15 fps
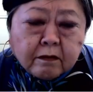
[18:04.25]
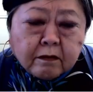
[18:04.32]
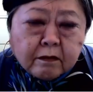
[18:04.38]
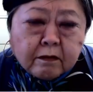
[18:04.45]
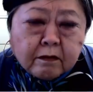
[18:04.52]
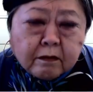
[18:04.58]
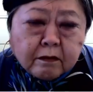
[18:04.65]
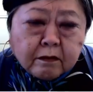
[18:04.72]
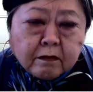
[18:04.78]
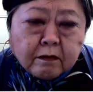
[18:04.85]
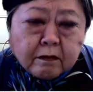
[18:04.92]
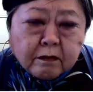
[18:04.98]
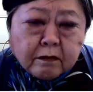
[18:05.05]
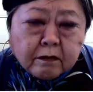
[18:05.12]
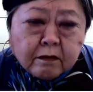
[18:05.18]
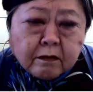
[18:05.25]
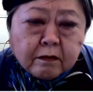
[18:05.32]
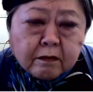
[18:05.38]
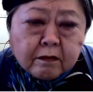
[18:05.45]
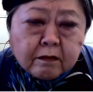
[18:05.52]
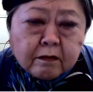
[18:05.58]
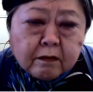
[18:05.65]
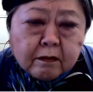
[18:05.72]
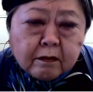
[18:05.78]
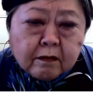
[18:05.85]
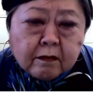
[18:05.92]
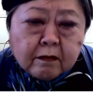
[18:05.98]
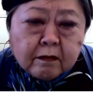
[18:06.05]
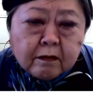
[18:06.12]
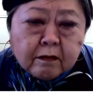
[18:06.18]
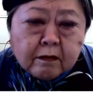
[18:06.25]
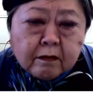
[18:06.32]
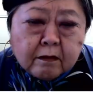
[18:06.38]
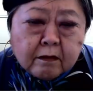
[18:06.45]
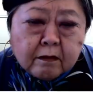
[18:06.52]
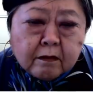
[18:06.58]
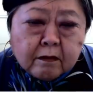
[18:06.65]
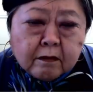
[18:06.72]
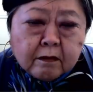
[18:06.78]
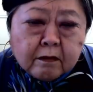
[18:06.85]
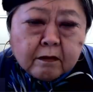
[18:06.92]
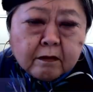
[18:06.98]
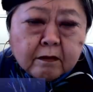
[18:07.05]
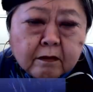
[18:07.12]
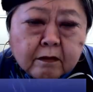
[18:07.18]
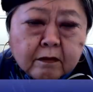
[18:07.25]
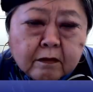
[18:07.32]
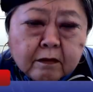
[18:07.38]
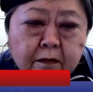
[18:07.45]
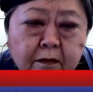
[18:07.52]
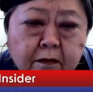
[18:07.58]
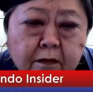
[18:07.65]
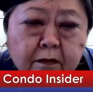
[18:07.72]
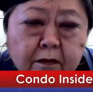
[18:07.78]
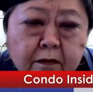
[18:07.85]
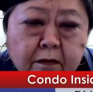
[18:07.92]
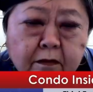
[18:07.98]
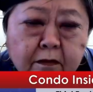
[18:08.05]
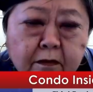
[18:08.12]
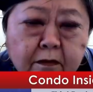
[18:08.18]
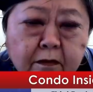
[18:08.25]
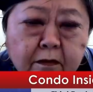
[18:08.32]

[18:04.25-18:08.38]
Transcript: The person shown says nothing.